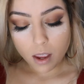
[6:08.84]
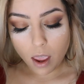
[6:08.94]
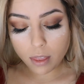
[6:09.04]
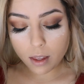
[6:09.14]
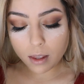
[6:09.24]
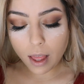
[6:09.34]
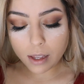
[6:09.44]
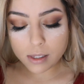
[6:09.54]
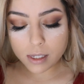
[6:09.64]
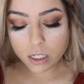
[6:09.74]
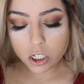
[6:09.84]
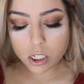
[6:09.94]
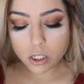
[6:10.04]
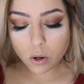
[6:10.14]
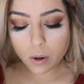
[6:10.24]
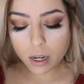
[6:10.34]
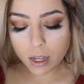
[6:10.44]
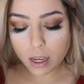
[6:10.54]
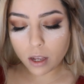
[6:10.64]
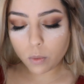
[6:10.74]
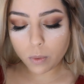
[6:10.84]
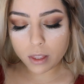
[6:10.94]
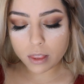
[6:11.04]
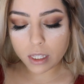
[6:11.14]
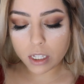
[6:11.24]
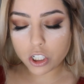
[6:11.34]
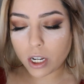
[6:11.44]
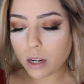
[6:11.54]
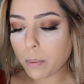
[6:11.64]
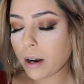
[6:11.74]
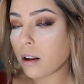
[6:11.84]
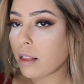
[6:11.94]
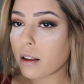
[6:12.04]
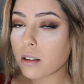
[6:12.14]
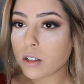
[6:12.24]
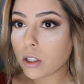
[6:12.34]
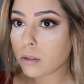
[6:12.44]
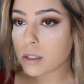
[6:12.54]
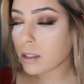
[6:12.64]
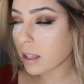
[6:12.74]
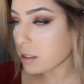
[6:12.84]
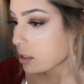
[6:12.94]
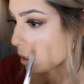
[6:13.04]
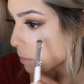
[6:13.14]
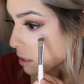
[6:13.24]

And then lastly, just going in with the shade Parallel, using that same